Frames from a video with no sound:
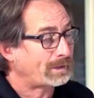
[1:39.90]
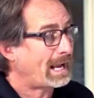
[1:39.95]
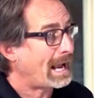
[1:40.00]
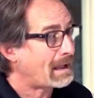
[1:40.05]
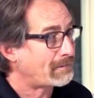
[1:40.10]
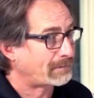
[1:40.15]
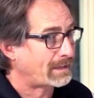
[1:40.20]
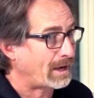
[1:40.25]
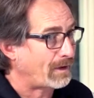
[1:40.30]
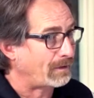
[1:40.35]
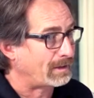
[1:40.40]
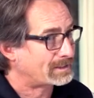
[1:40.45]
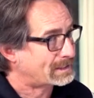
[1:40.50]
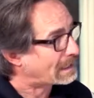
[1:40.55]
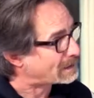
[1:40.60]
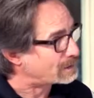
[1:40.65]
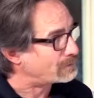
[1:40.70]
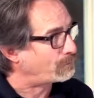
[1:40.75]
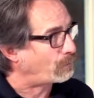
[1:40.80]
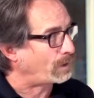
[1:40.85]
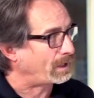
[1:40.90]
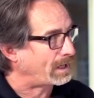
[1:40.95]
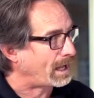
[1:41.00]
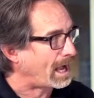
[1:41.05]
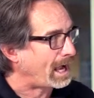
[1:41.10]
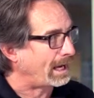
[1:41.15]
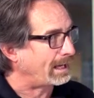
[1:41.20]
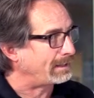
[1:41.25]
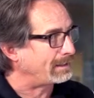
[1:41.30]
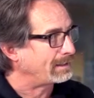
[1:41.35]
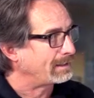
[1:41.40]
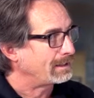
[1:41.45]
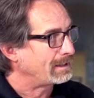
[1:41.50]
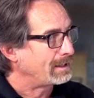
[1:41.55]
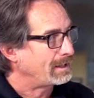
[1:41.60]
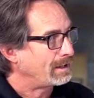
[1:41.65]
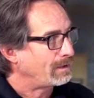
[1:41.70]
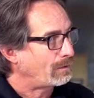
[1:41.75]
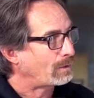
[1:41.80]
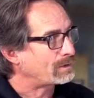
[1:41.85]
a half carat and it's actually 49,
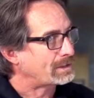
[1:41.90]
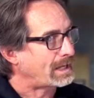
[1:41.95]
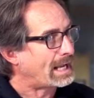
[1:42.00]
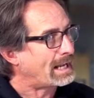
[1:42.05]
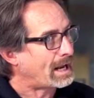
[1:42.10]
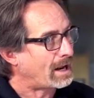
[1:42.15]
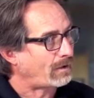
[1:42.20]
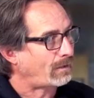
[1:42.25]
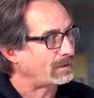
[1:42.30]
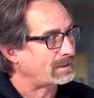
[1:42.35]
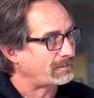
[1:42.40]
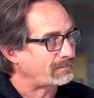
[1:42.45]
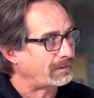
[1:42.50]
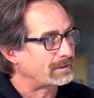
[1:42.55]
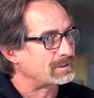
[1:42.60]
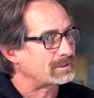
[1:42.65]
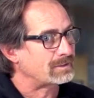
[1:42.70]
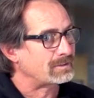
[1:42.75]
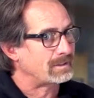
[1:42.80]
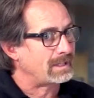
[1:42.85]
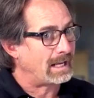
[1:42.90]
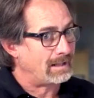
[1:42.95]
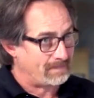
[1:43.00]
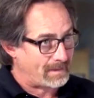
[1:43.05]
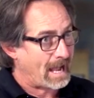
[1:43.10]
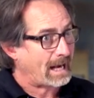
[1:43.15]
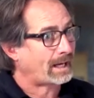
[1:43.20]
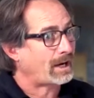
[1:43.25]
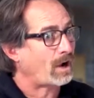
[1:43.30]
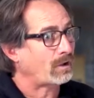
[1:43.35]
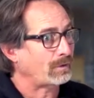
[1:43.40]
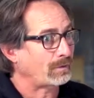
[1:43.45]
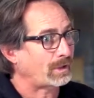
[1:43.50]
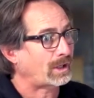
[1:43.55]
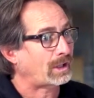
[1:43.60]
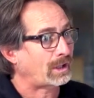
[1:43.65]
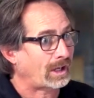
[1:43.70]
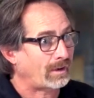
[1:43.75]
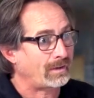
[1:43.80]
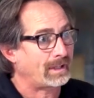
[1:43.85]
there's an $800 difference in that color and
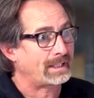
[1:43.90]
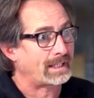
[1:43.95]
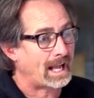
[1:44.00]
clarity